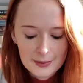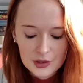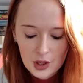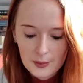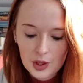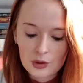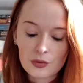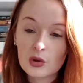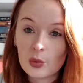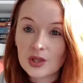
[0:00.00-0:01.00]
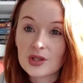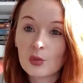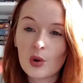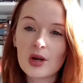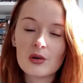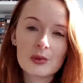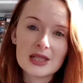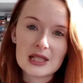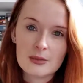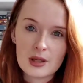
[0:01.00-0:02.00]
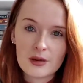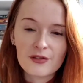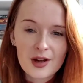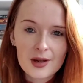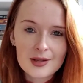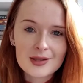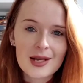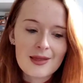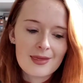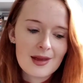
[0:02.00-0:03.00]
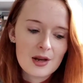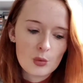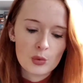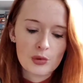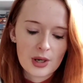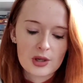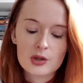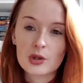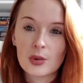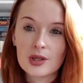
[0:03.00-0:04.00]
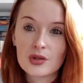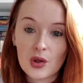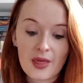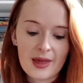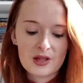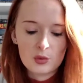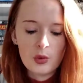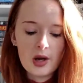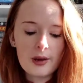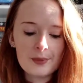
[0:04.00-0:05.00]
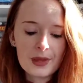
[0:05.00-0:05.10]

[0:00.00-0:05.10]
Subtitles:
So I'm going to go through the ones that weren't on my TBR first, and then we'll crack onto the ones that were.